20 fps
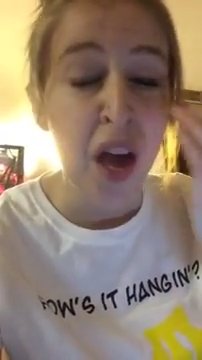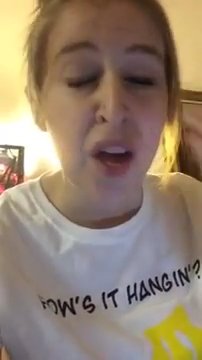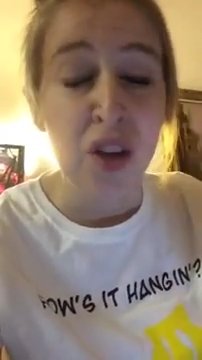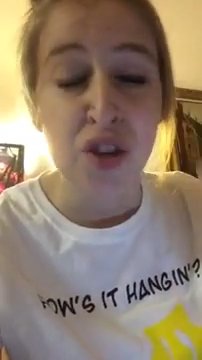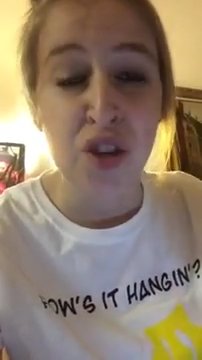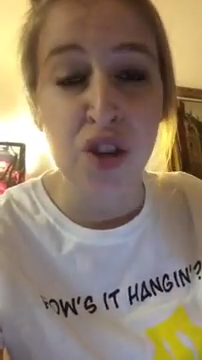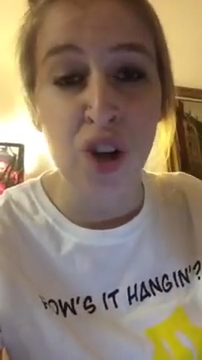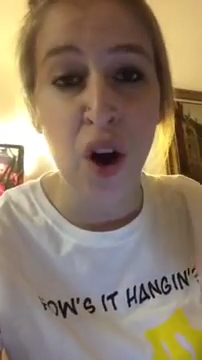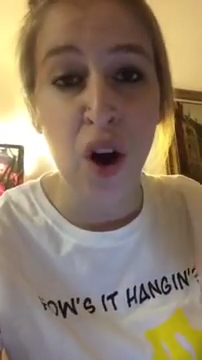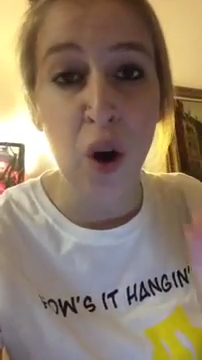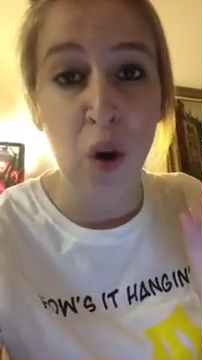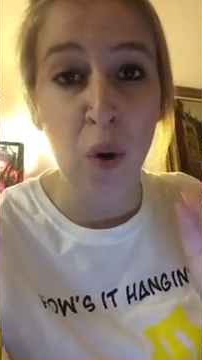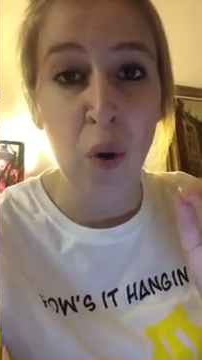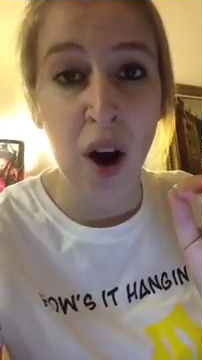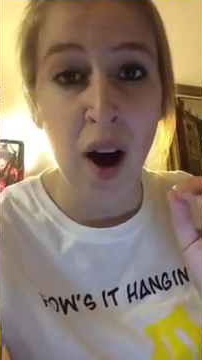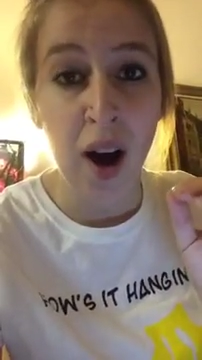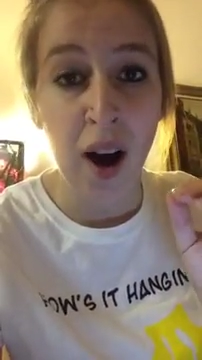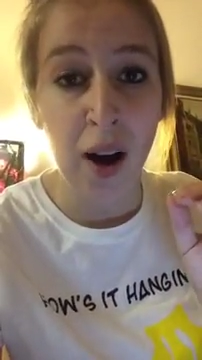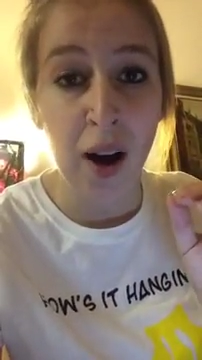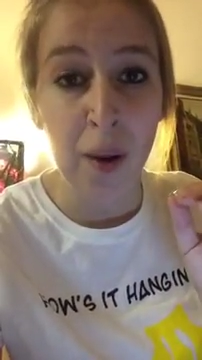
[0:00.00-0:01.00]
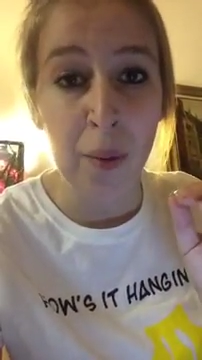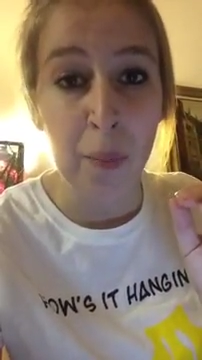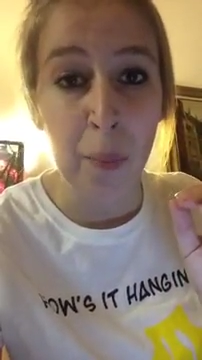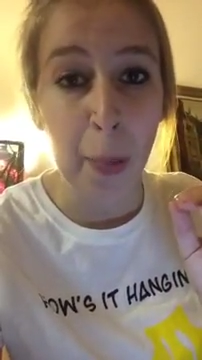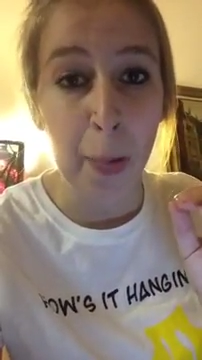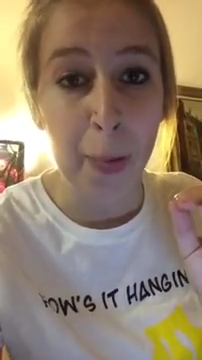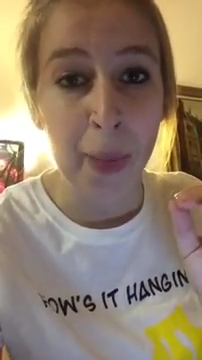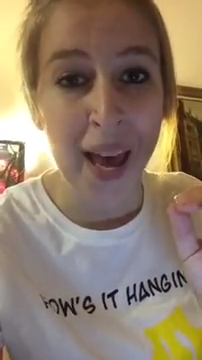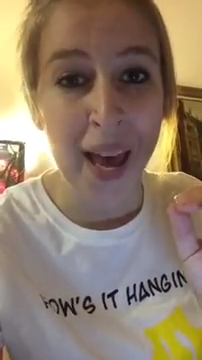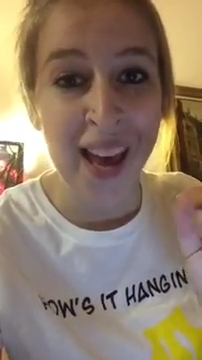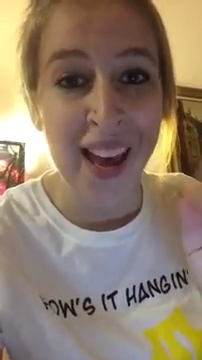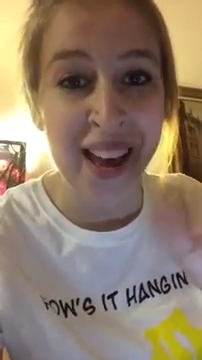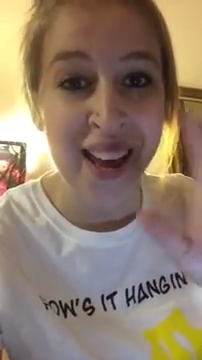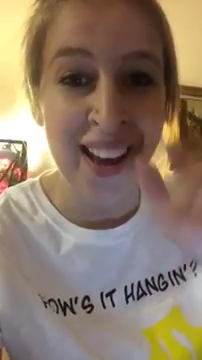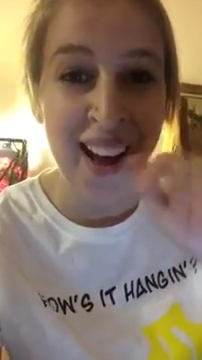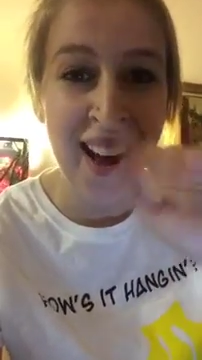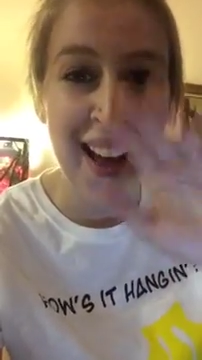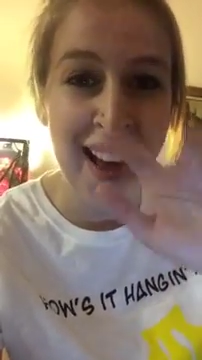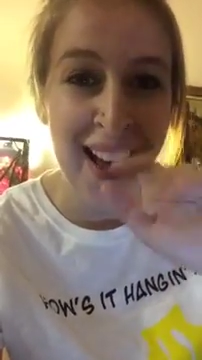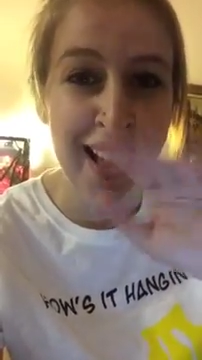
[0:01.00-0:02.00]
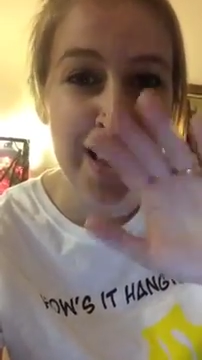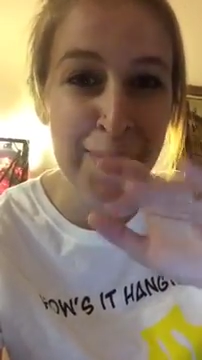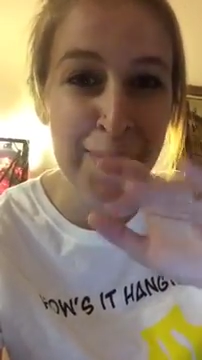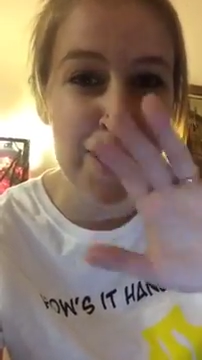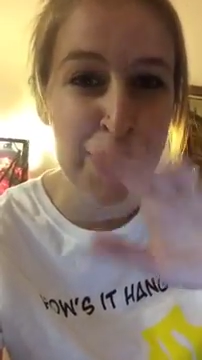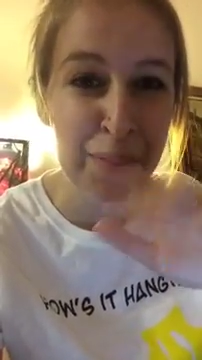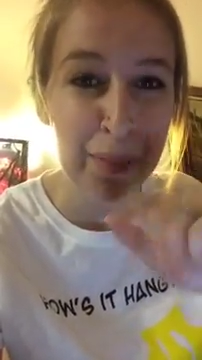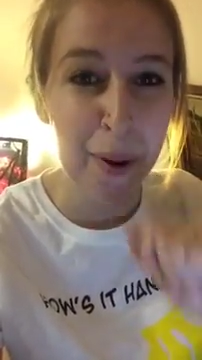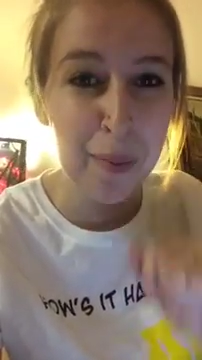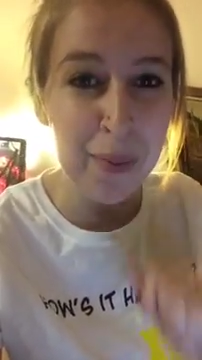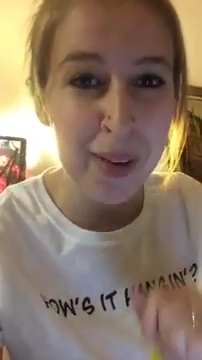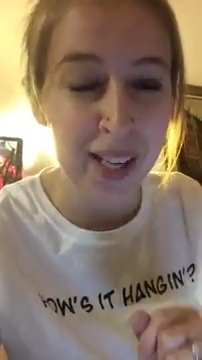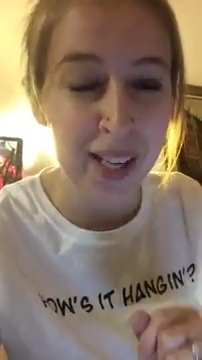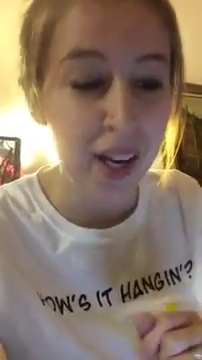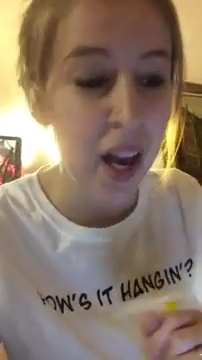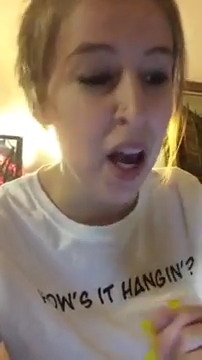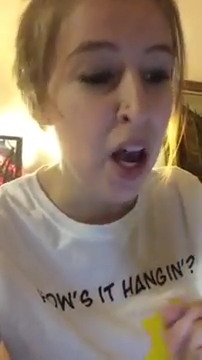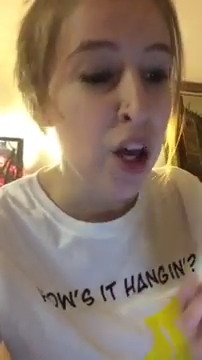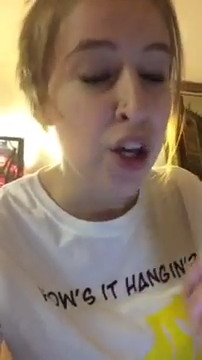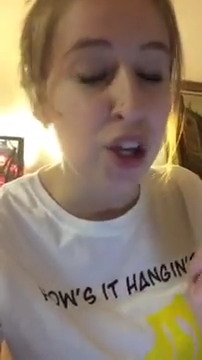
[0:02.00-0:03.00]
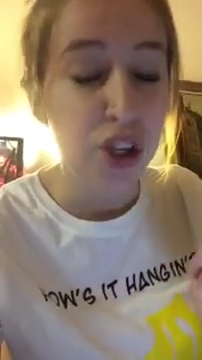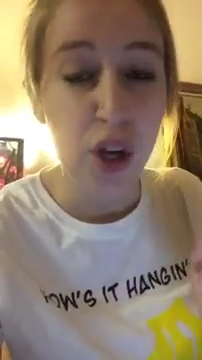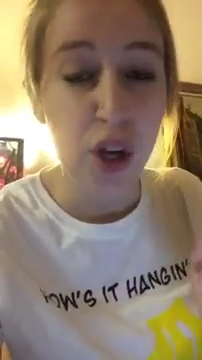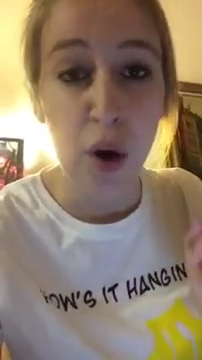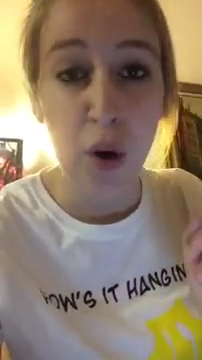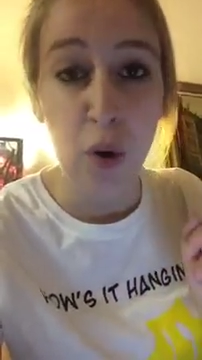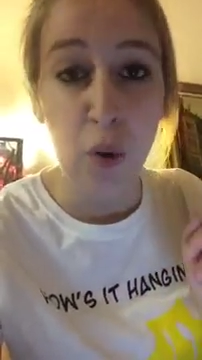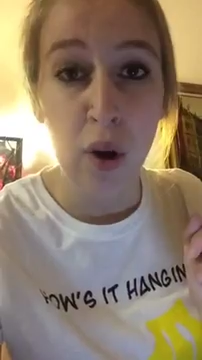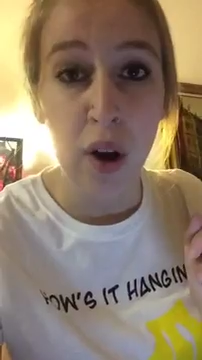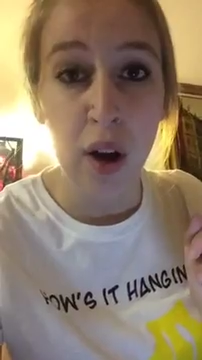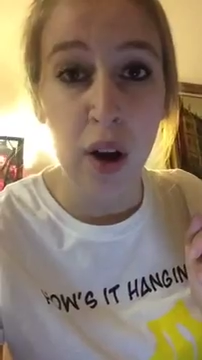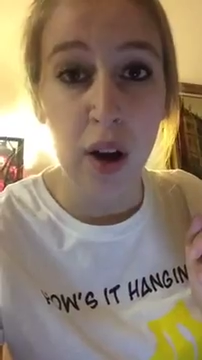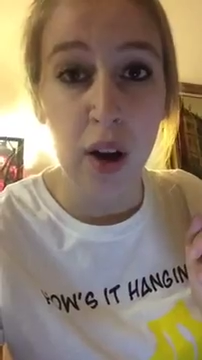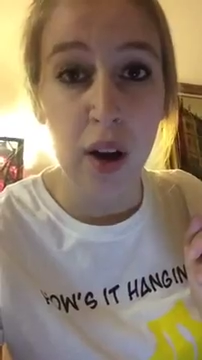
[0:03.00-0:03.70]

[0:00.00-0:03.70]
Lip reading: So, hey, hi, Mr. Pumpkin. So